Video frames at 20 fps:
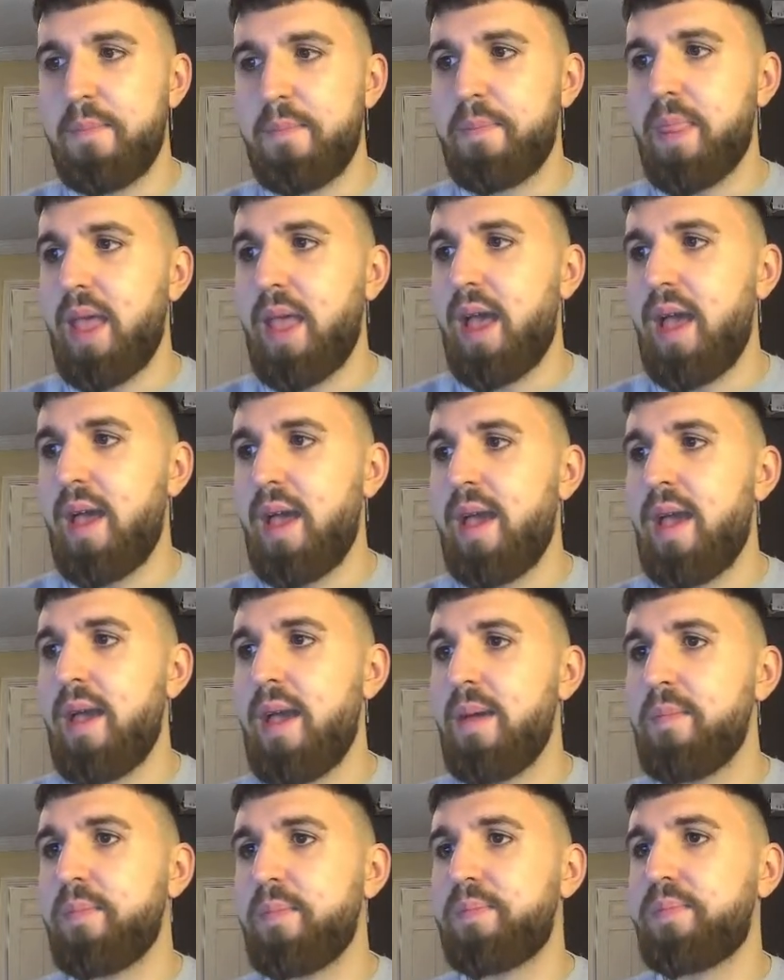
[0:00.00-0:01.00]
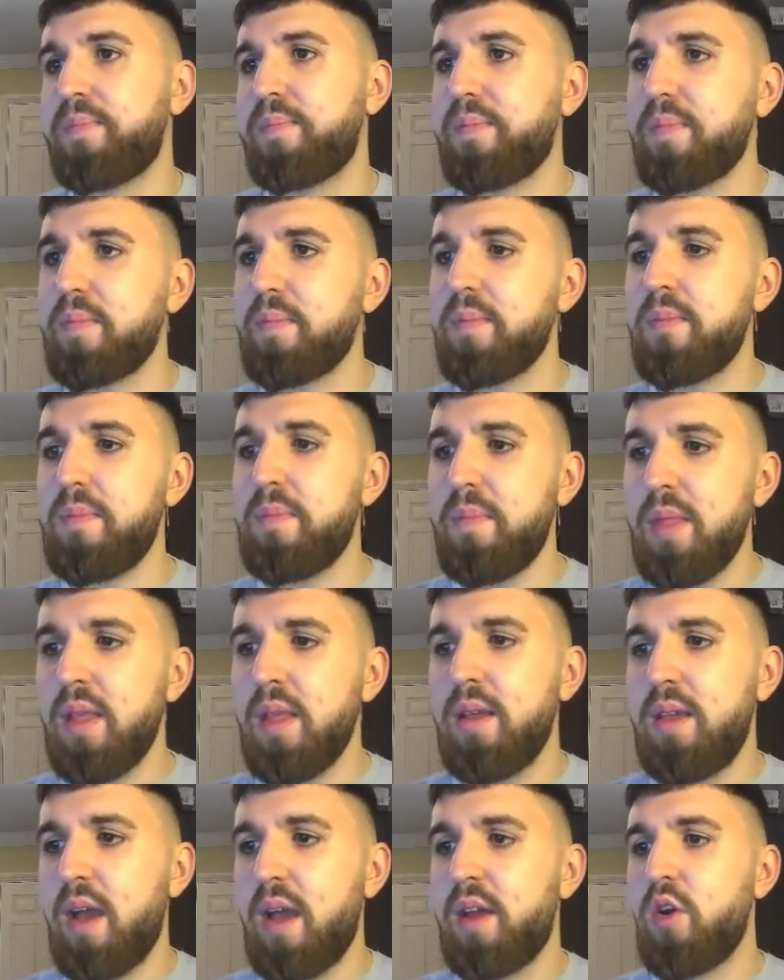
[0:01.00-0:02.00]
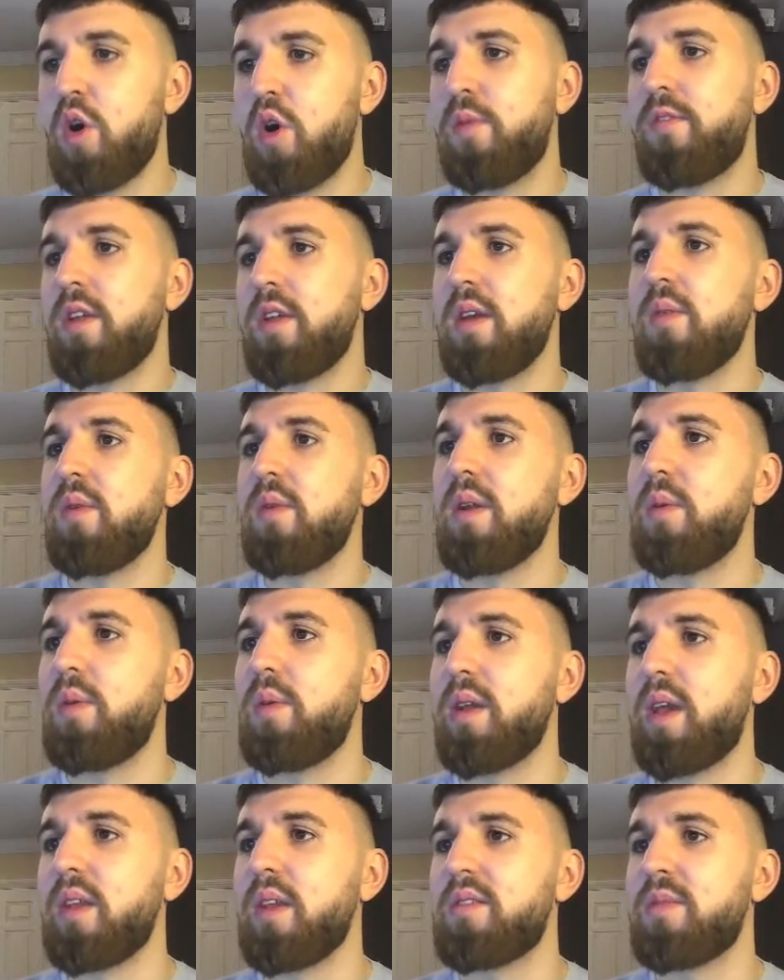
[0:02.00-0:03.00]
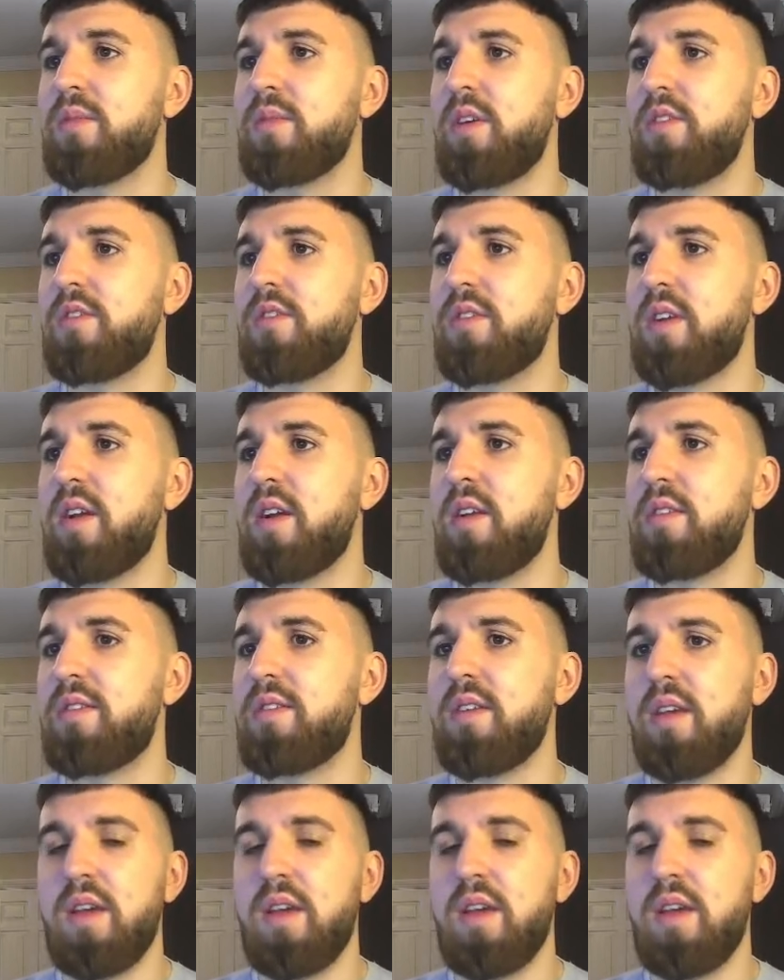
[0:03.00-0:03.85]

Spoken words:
And hopefully we'll get some nice returns.